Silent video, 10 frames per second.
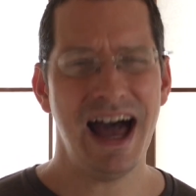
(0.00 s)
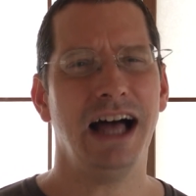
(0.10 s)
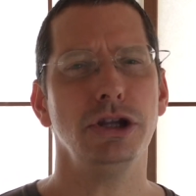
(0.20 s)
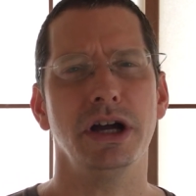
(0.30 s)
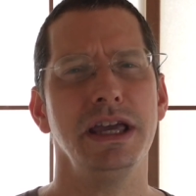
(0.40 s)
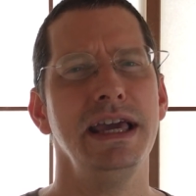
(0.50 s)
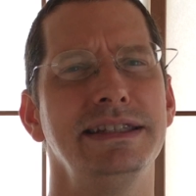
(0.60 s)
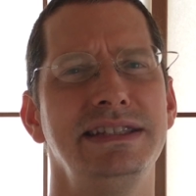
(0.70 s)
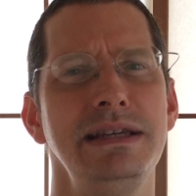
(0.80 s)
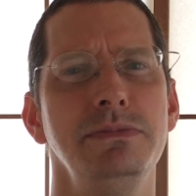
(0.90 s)
Look,
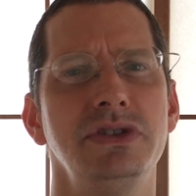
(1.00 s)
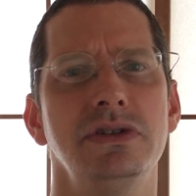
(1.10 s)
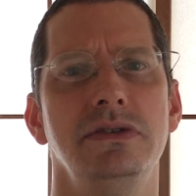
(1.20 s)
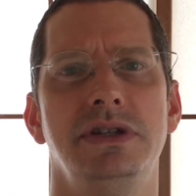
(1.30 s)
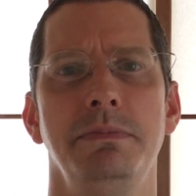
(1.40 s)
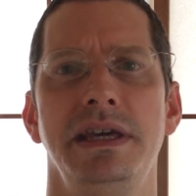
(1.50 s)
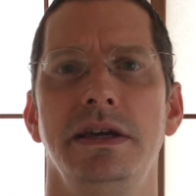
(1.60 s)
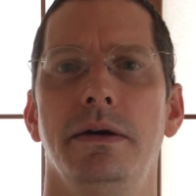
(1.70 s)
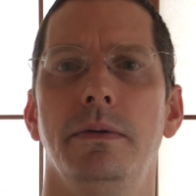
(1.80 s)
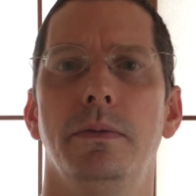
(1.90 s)
seems to
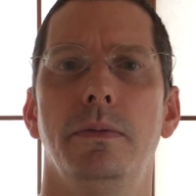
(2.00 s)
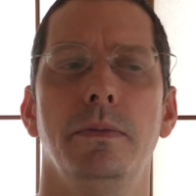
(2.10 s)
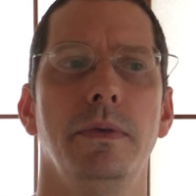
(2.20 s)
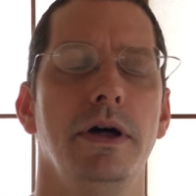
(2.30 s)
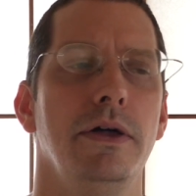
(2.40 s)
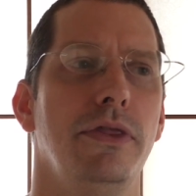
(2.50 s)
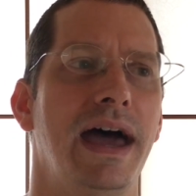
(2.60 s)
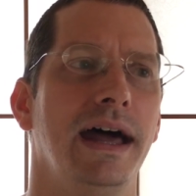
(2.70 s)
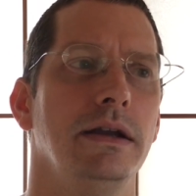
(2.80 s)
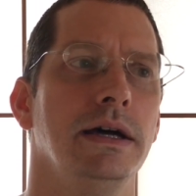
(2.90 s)
me
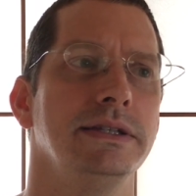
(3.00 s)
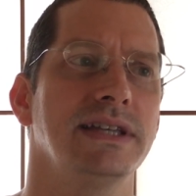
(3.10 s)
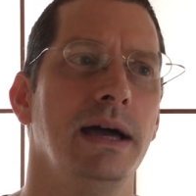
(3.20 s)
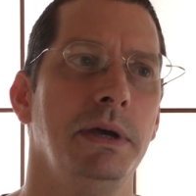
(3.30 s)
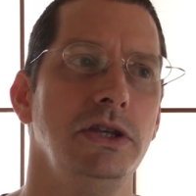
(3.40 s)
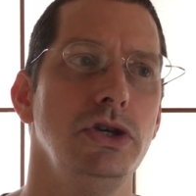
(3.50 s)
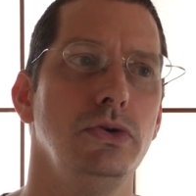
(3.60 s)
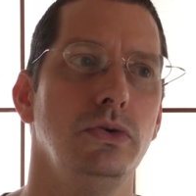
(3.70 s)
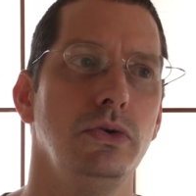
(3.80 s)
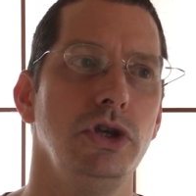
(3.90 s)
that, Simon,
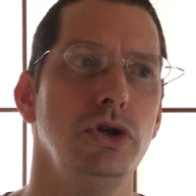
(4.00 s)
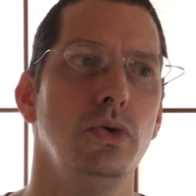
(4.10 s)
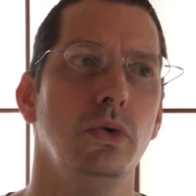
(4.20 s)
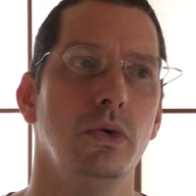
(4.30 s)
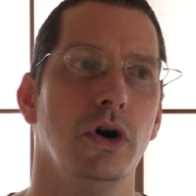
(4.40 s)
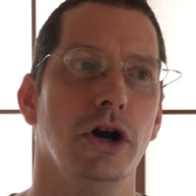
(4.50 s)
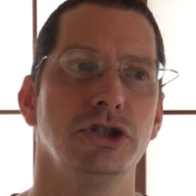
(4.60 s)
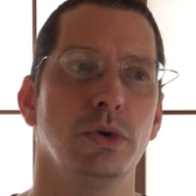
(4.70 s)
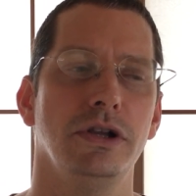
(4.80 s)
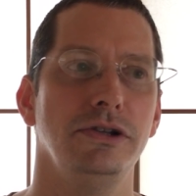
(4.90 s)
you are
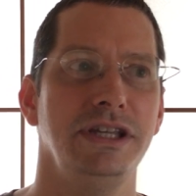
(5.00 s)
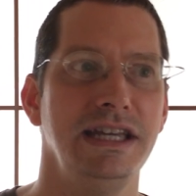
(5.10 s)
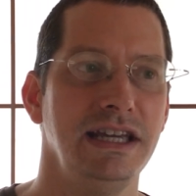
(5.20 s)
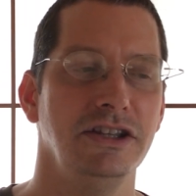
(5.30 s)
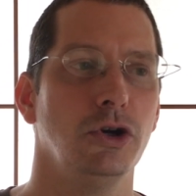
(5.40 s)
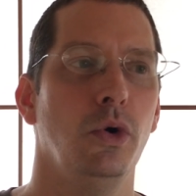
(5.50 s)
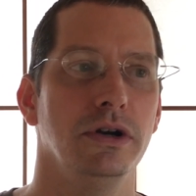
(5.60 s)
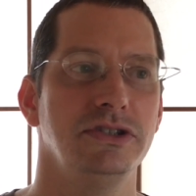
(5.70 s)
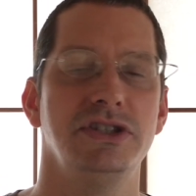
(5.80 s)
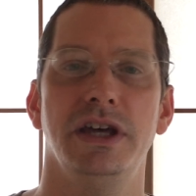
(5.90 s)
sort of leaning
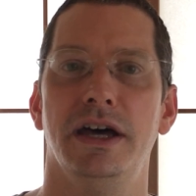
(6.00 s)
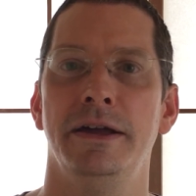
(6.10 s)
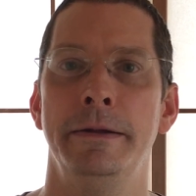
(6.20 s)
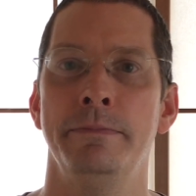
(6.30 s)
towards the